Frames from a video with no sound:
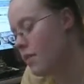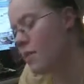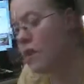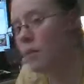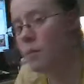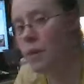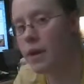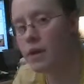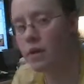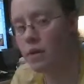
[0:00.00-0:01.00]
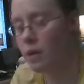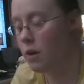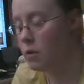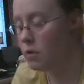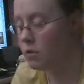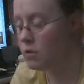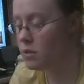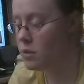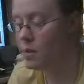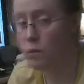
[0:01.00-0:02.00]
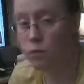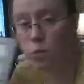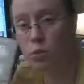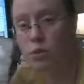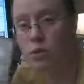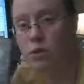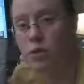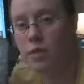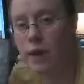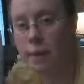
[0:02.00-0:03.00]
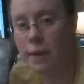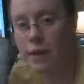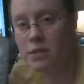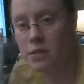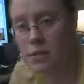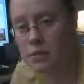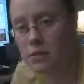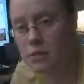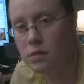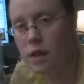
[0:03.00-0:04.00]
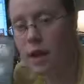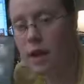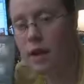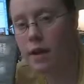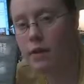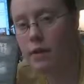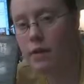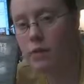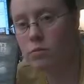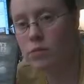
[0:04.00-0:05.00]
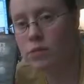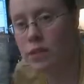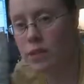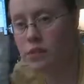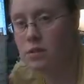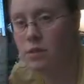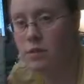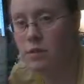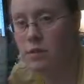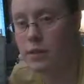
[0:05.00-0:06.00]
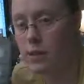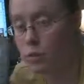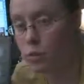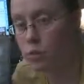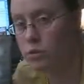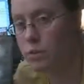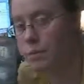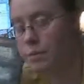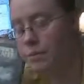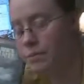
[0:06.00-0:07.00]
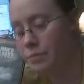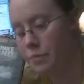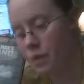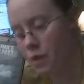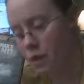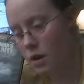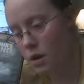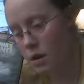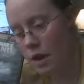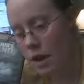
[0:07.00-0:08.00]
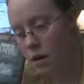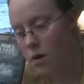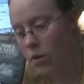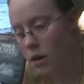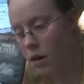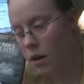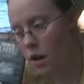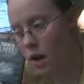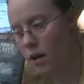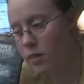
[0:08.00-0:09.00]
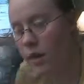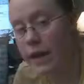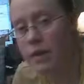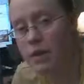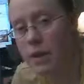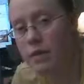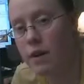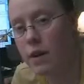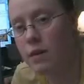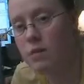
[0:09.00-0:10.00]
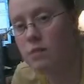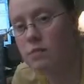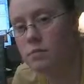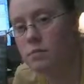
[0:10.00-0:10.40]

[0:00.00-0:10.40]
they don't make their own set of rules that make sense, and they don't stick to these rules. Now, I like sci-fis.